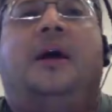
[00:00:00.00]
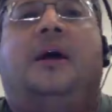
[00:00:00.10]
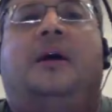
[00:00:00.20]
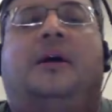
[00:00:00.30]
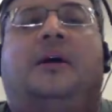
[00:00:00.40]

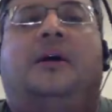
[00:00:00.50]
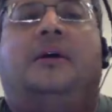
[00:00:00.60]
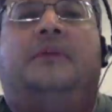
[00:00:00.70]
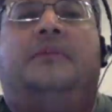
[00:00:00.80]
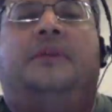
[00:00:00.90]

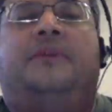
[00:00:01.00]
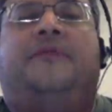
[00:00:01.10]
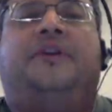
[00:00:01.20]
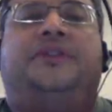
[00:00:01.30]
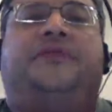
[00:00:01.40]
The
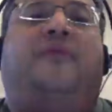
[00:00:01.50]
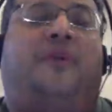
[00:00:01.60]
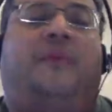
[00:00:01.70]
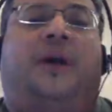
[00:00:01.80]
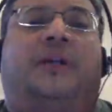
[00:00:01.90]
first
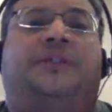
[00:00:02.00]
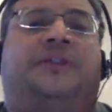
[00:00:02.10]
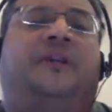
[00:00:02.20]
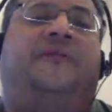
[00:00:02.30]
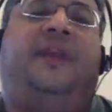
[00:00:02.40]

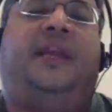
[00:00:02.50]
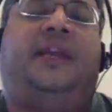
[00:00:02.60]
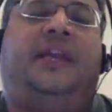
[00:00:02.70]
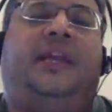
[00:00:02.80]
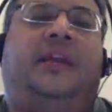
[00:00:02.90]
formant of
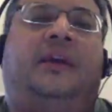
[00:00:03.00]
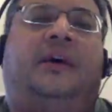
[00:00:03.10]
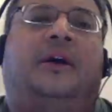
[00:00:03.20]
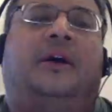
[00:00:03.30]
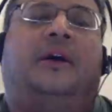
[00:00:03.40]
any
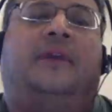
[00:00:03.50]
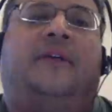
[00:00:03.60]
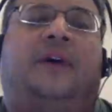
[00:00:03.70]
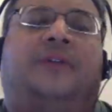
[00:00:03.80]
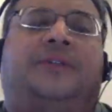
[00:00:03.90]

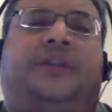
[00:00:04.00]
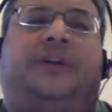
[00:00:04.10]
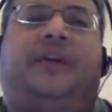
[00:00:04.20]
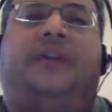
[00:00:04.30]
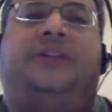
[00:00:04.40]
vowel
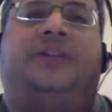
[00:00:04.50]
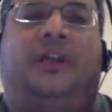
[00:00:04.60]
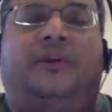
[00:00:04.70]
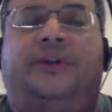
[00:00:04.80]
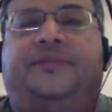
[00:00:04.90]
sound has the
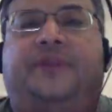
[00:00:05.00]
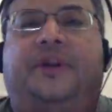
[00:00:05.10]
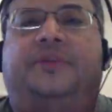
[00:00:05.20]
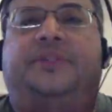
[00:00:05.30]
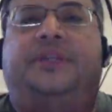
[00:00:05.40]
lowest
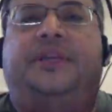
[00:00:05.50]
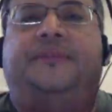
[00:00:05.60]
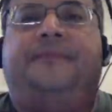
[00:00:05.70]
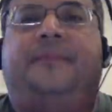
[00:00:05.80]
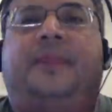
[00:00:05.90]
frequency,
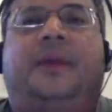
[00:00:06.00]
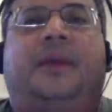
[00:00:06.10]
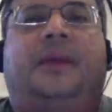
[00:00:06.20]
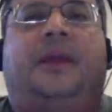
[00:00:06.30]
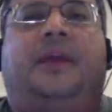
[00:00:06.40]

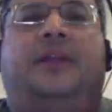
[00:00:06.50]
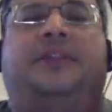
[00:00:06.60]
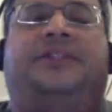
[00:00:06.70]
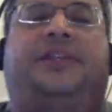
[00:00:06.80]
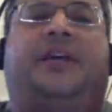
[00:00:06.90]
and
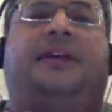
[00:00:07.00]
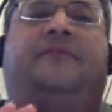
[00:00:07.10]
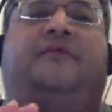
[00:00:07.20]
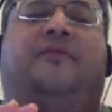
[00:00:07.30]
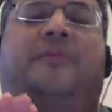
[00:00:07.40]
then the
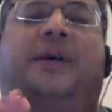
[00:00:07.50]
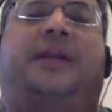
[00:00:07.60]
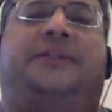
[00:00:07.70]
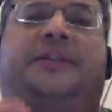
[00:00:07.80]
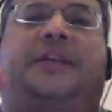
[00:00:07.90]
second formant
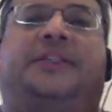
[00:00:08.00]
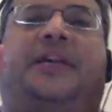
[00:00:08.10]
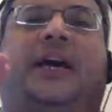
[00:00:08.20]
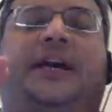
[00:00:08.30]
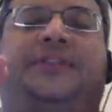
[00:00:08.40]
has the next
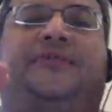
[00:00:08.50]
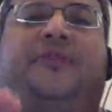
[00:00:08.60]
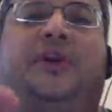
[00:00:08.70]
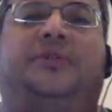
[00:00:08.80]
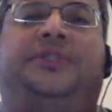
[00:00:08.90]
highest
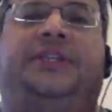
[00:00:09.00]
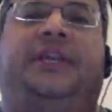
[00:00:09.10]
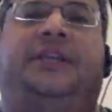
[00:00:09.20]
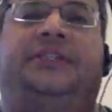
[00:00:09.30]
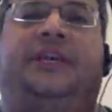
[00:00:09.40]

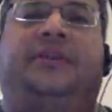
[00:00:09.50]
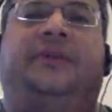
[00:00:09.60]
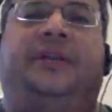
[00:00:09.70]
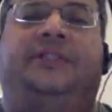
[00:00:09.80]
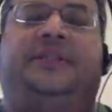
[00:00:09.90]
frequency,
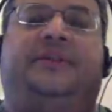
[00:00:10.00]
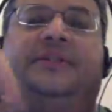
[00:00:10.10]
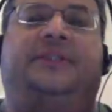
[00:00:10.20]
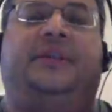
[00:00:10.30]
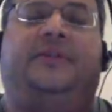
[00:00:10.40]
etc., etc.,
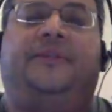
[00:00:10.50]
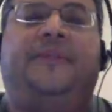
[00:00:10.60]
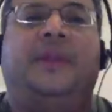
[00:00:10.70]
etc.